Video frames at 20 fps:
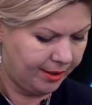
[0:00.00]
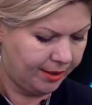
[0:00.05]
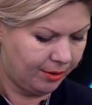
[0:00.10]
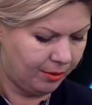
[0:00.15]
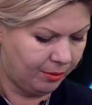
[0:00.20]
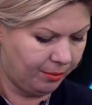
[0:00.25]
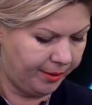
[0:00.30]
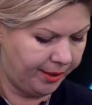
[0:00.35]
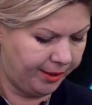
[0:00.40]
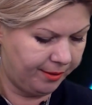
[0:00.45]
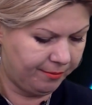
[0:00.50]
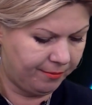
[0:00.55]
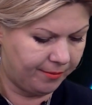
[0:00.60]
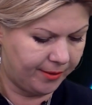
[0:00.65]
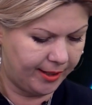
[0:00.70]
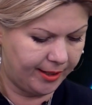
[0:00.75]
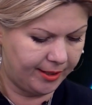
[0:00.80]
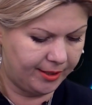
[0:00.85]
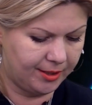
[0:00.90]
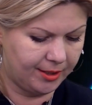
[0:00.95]
we
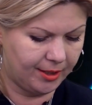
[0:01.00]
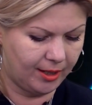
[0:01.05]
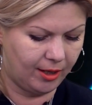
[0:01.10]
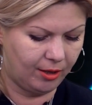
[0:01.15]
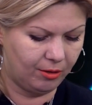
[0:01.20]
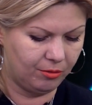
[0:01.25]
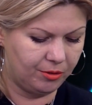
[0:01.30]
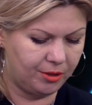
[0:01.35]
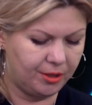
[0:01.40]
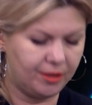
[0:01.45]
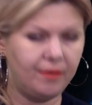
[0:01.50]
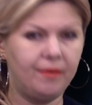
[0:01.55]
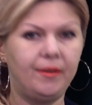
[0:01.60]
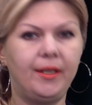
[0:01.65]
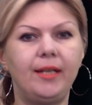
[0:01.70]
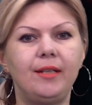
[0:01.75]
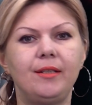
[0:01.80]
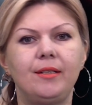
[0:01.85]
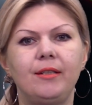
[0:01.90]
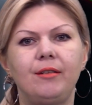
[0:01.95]
find out
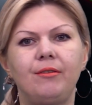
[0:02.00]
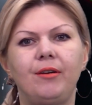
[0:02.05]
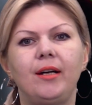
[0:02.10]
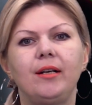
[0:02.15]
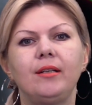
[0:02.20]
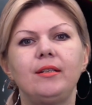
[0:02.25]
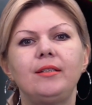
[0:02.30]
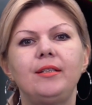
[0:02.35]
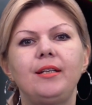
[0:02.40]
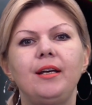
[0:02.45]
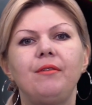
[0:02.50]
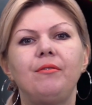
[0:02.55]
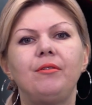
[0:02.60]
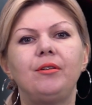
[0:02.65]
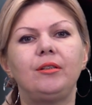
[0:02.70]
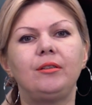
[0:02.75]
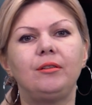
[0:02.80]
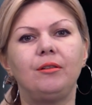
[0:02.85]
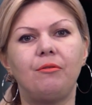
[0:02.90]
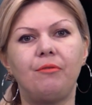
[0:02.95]
that there are
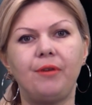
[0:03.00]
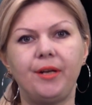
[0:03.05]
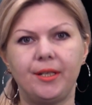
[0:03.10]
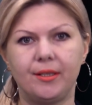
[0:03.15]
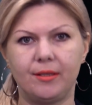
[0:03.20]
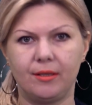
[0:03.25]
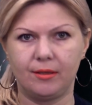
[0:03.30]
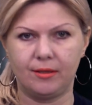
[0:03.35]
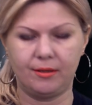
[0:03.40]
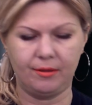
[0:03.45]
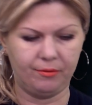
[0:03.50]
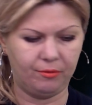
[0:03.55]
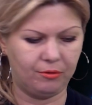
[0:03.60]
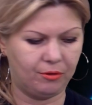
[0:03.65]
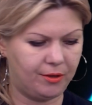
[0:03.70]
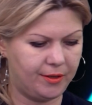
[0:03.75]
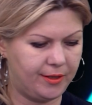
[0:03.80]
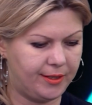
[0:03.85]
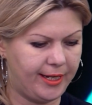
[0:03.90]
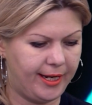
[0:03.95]
several reasons
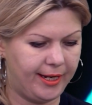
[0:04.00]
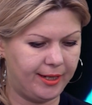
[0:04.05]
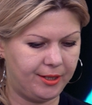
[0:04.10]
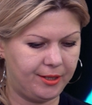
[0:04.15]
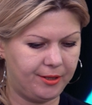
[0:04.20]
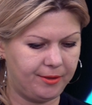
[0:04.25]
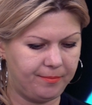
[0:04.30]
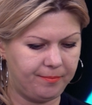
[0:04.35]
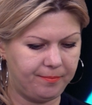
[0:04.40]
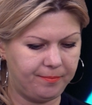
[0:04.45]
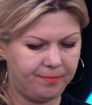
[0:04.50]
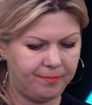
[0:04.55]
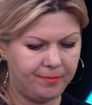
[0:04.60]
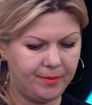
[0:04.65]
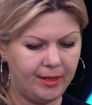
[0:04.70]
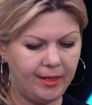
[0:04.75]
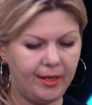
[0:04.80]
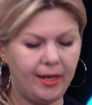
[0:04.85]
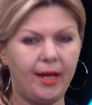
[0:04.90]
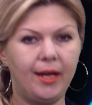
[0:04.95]
for that.
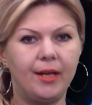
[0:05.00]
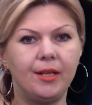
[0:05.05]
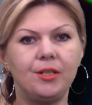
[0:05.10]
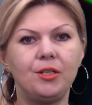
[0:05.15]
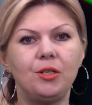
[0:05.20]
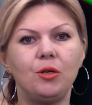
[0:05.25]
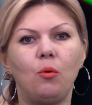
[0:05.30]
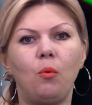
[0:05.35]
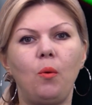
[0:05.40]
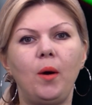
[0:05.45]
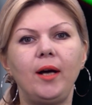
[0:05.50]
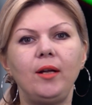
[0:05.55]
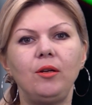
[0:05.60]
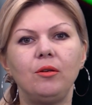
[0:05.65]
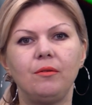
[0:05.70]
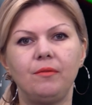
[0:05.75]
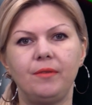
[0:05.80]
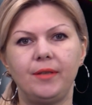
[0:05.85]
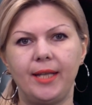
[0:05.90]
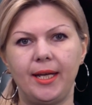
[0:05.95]
And one
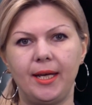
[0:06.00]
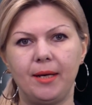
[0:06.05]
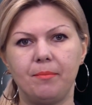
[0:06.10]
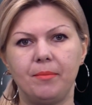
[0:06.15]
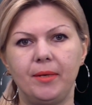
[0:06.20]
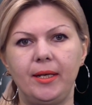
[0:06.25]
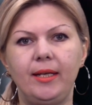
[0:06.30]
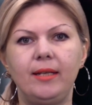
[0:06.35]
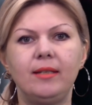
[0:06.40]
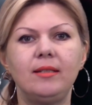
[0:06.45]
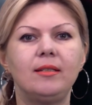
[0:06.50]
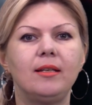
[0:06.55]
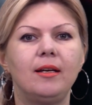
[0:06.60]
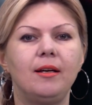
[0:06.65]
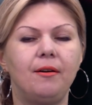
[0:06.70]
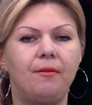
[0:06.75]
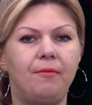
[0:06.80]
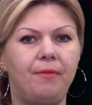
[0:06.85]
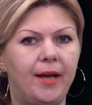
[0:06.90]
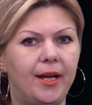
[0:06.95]
of them is
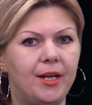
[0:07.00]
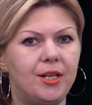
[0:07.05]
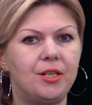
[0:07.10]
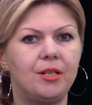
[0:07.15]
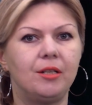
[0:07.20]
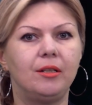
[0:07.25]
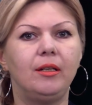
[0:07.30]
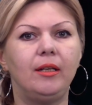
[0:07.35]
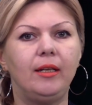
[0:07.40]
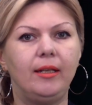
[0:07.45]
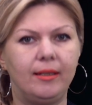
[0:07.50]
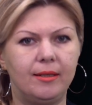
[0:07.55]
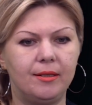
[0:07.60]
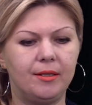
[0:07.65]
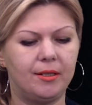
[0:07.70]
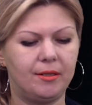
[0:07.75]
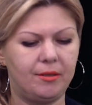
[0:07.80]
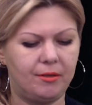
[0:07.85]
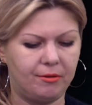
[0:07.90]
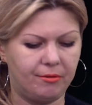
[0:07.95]
fashion
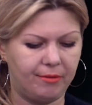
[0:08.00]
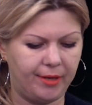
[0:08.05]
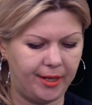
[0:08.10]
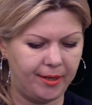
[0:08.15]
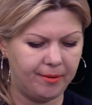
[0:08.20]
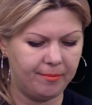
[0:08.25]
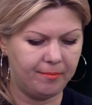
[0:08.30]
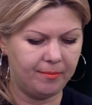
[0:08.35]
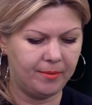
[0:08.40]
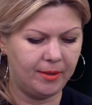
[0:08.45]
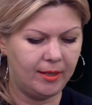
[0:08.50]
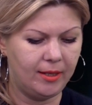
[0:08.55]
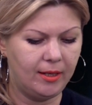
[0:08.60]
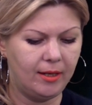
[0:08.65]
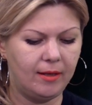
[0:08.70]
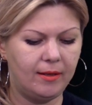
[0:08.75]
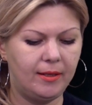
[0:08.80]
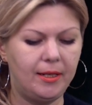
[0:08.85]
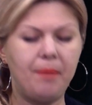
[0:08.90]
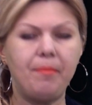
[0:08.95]
industry.
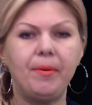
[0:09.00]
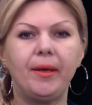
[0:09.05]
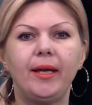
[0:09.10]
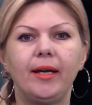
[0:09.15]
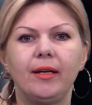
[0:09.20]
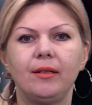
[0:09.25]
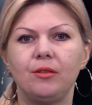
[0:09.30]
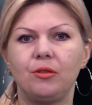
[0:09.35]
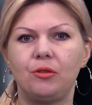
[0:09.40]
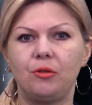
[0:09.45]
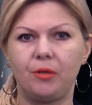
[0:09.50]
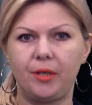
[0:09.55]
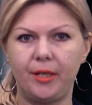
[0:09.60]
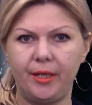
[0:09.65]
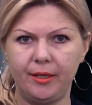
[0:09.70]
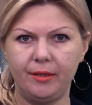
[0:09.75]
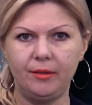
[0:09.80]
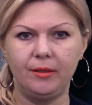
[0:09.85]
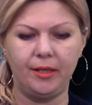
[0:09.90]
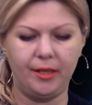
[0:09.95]
They began to
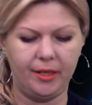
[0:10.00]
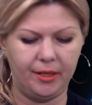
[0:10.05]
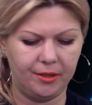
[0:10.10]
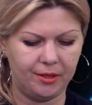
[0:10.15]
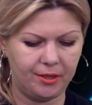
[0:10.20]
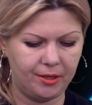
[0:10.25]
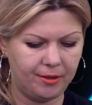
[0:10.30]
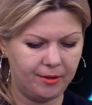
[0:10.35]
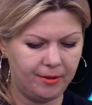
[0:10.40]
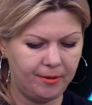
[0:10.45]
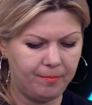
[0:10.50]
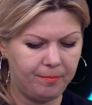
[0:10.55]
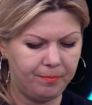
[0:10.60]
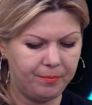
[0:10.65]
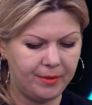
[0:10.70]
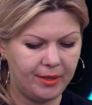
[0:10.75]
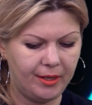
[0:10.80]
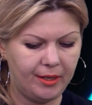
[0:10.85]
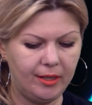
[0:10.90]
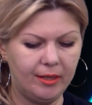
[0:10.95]
kill it
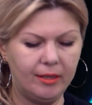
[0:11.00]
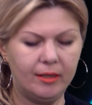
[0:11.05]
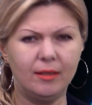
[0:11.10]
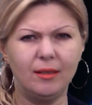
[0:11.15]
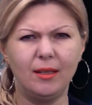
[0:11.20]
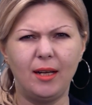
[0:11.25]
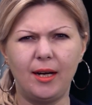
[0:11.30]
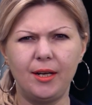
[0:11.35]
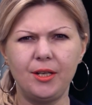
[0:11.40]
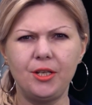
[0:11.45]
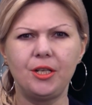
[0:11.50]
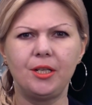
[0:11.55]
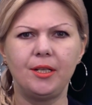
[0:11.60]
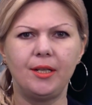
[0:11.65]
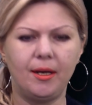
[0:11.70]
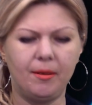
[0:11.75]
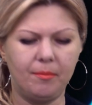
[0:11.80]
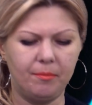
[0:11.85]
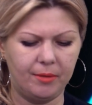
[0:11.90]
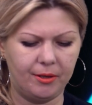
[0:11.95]
in large
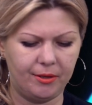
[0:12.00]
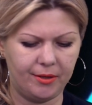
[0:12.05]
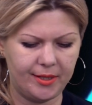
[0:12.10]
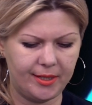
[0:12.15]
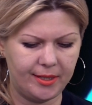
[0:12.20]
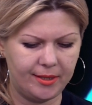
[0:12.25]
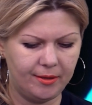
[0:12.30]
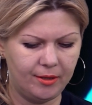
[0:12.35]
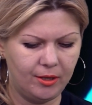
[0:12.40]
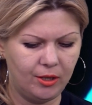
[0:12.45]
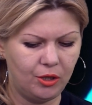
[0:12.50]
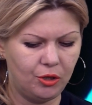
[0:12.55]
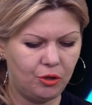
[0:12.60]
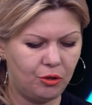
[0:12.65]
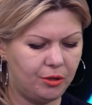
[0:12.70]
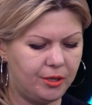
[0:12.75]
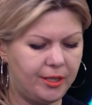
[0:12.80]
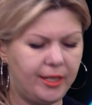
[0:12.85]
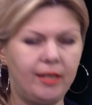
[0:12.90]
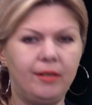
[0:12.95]
numbers to
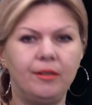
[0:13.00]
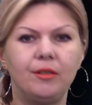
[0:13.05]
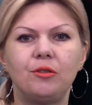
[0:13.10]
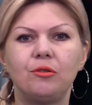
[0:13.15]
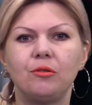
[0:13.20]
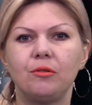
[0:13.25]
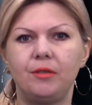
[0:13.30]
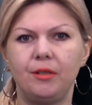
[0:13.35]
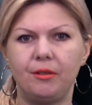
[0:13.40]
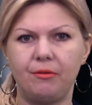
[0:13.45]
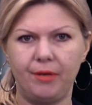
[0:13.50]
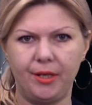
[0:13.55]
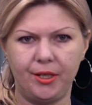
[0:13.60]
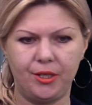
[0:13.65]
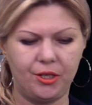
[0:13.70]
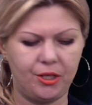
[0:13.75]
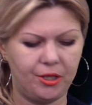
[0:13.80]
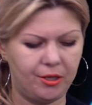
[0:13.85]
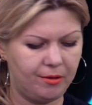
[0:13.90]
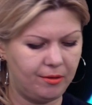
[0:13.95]
sell it to the
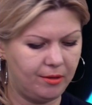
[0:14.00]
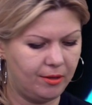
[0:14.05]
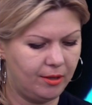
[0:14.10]
rich